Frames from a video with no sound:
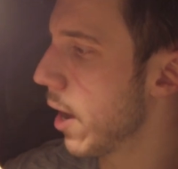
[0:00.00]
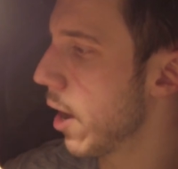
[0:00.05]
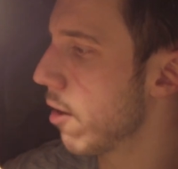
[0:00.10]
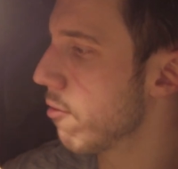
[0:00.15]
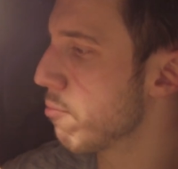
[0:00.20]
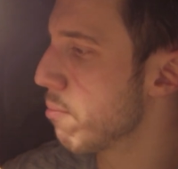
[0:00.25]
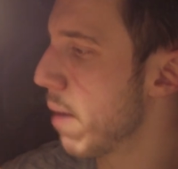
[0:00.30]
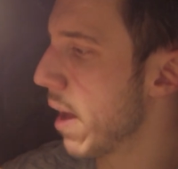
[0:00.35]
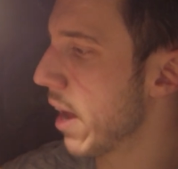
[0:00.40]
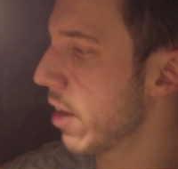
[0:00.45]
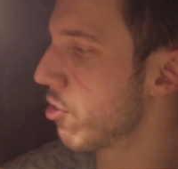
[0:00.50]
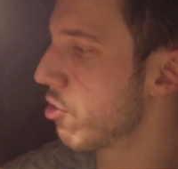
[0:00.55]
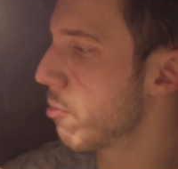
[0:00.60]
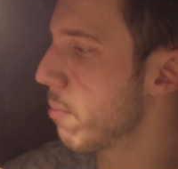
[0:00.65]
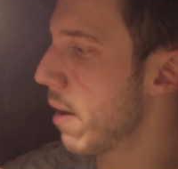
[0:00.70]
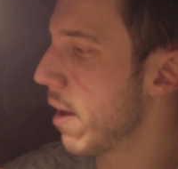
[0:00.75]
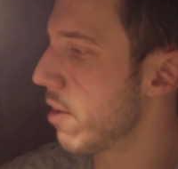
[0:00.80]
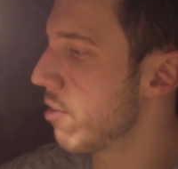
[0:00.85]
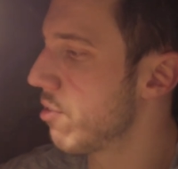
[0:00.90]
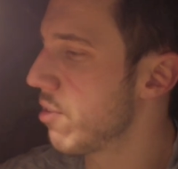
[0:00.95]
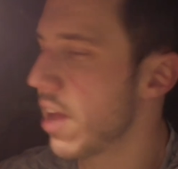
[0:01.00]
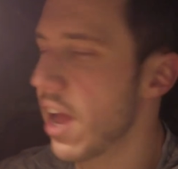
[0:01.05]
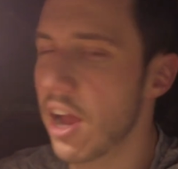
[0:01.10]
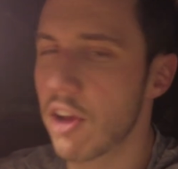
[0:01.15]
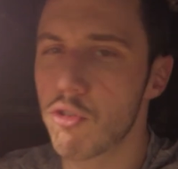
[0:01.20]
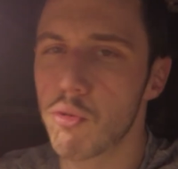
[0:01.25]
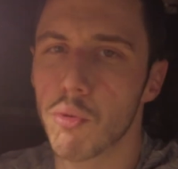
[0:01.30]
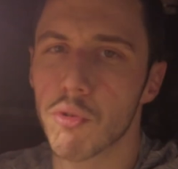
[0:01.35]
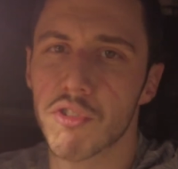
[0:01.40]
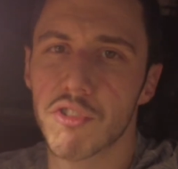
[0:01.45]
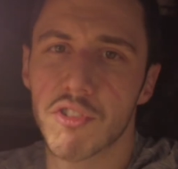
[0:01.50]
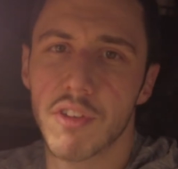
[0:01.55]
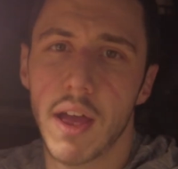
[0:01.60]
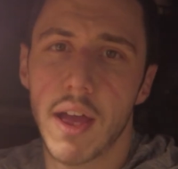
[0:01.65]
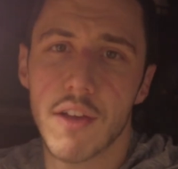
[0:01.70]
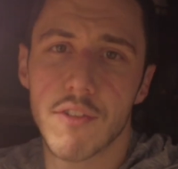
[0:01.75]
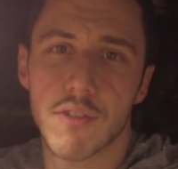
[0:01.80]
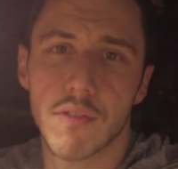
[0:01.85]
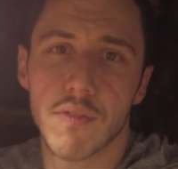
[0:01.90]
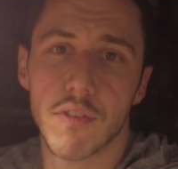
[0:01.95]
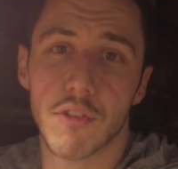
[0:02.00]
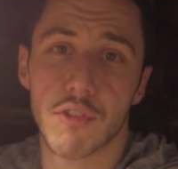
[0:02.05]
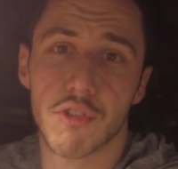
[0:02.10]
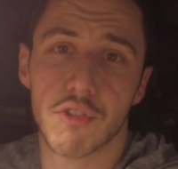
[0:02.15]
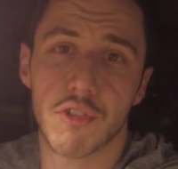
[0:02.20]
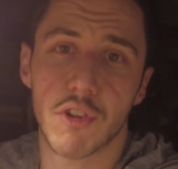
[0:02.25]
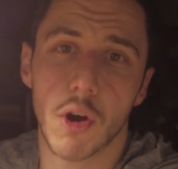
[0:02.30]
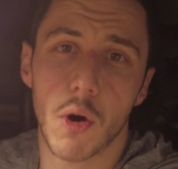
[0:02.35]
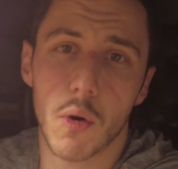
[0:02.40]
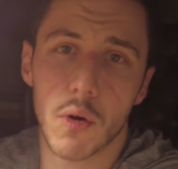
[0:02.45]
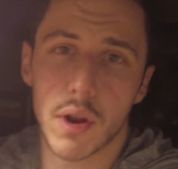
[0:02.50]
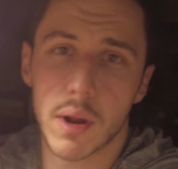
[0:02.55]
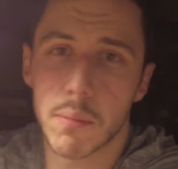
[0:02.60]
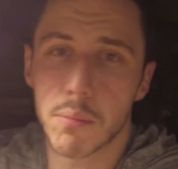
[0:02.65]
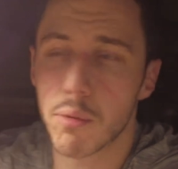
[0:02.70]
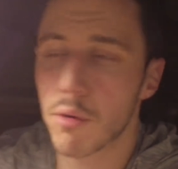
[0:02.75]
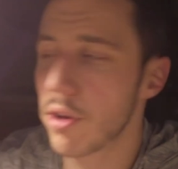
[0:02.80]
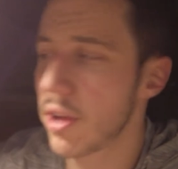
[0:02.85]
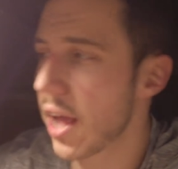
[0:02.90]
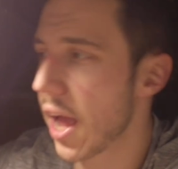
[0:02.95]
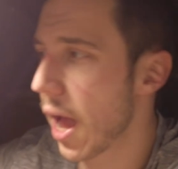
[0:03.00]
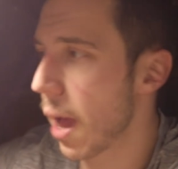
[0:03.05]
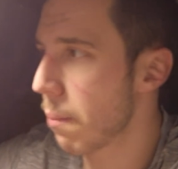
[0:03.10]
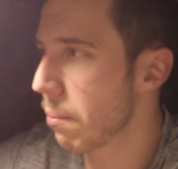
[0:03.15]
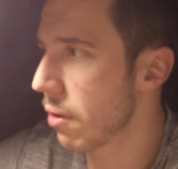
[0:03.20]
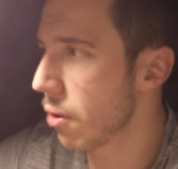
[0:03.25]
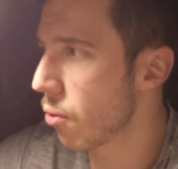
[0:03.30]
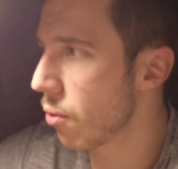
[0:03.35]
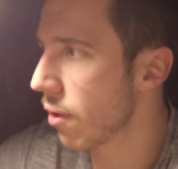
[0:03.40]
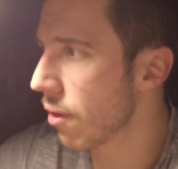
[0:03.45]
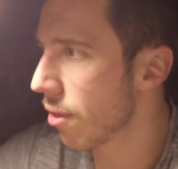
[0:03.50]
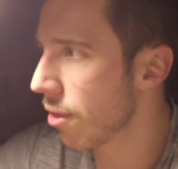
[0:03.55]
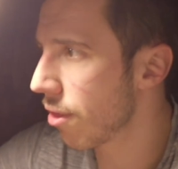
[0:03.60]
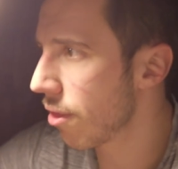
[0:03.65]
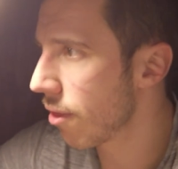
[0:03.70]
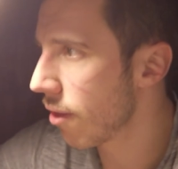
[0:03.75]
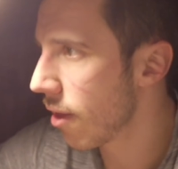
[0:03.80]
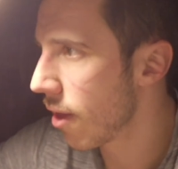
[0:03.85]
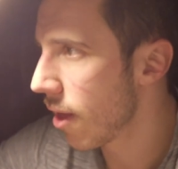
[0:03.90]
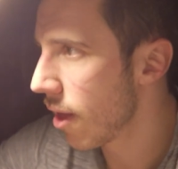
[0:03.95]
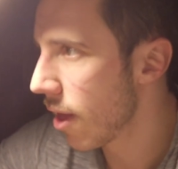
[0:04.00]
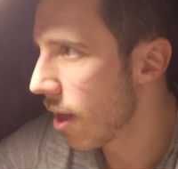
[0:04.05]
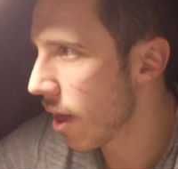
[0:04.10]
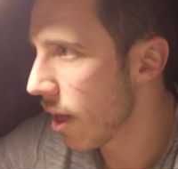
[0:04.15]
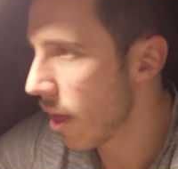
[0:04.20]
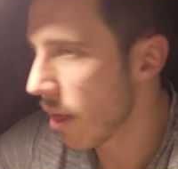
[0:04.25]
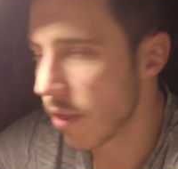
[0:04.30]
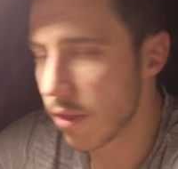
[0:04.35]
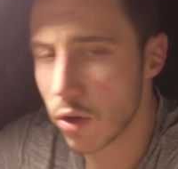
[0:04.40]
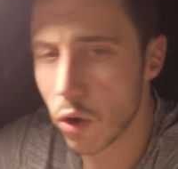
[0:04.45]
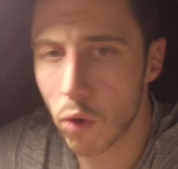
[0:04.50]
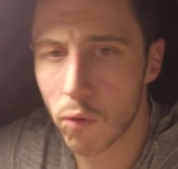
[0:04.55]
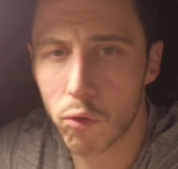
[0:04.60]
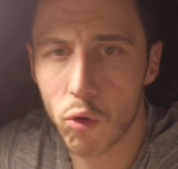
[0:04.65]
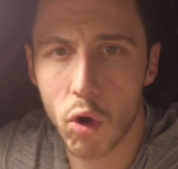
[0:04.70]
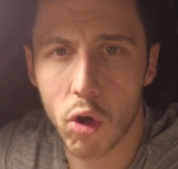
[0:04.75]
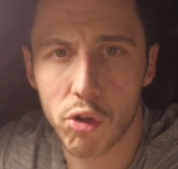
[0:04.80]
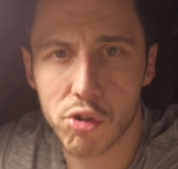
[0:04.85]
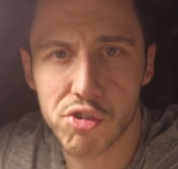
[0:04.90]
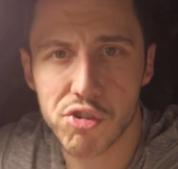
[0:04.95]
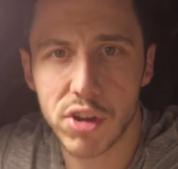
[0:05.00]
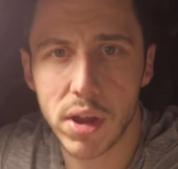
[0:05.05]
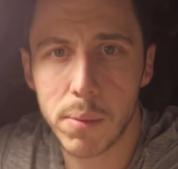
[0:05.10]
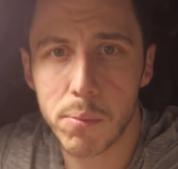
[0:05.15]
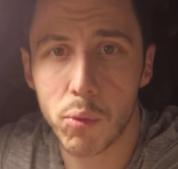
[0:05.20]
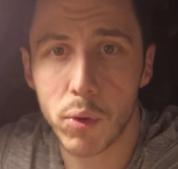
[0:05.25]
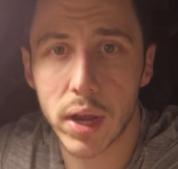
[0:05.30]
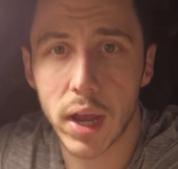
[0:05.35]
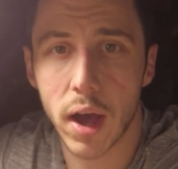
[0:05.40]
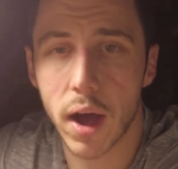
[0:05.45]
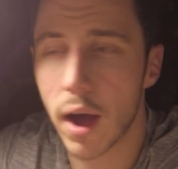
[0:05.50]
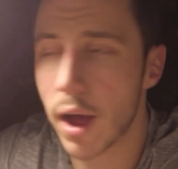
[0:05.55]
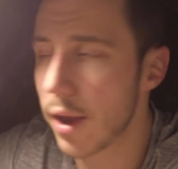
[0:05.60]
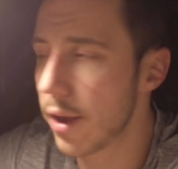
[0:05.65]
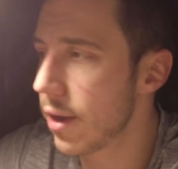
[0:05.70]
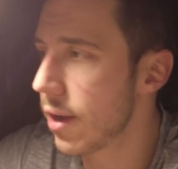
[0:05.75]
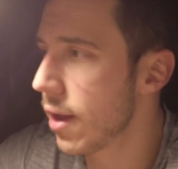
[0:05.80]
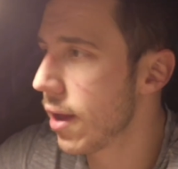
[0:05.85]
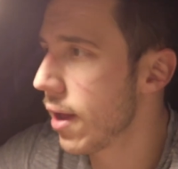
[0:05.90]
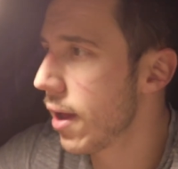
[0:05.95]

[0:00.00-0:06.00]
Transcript: Now I've maximized the actual size of this stone and I'm pretty happy with the overall shape we got.